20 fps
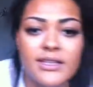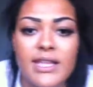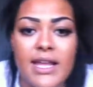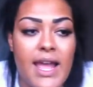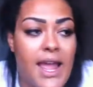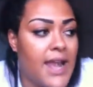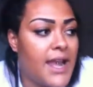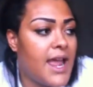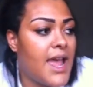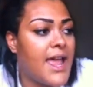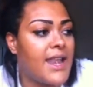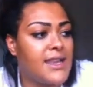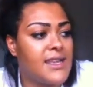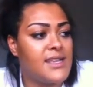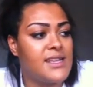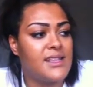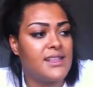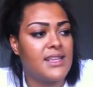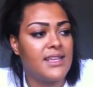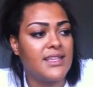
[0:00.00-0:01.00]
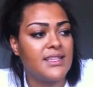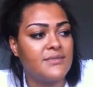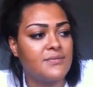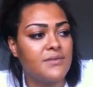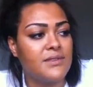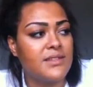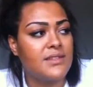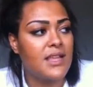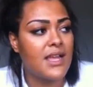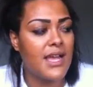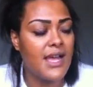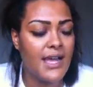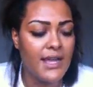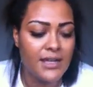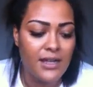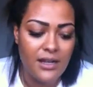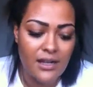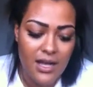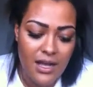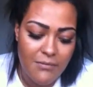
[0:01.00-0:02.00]
Then, and this was like,
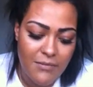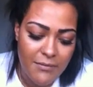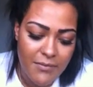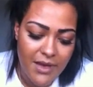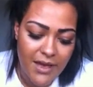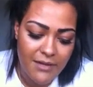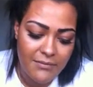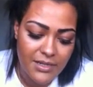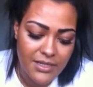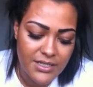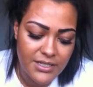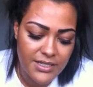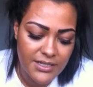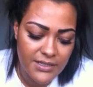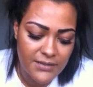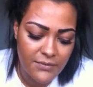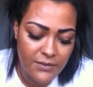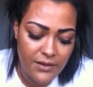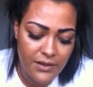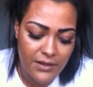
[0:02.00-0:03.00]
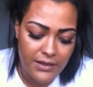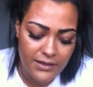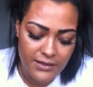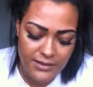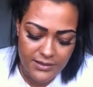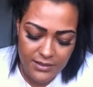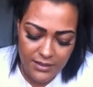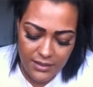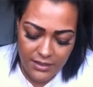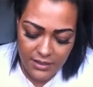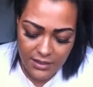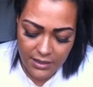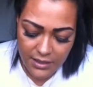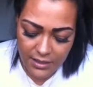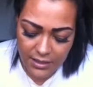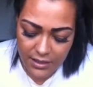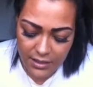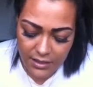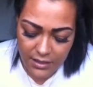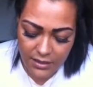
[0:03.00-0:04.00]
I can't remember how much this was.
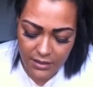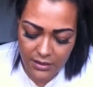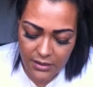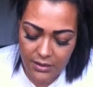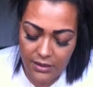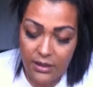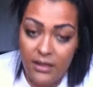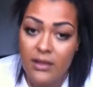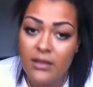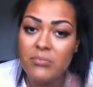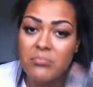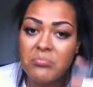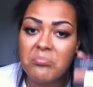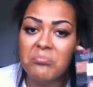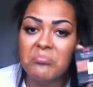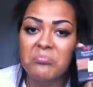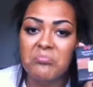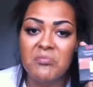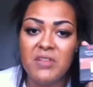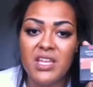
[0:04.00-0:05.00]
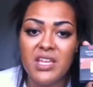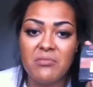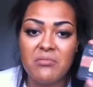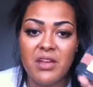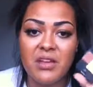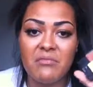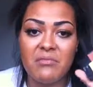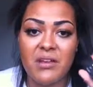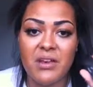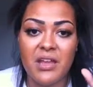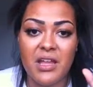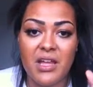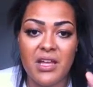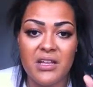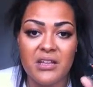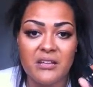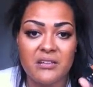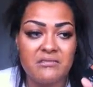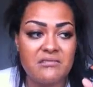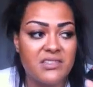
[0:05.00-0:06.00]
I think it might have been
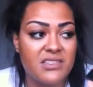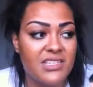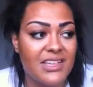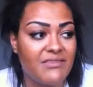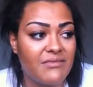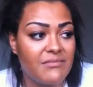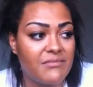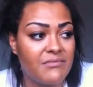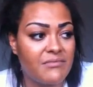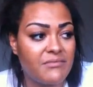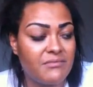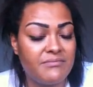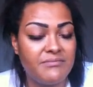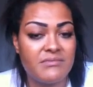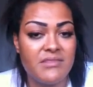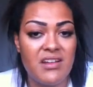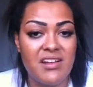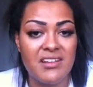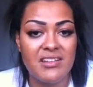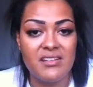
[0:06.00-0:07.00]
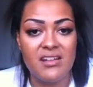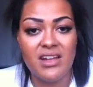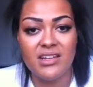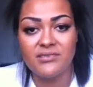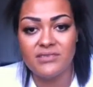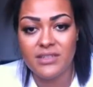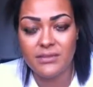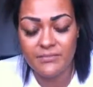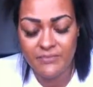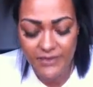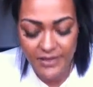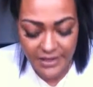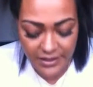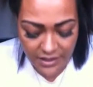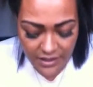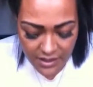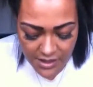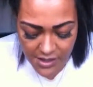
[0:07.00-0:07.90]
like £7.99 or something.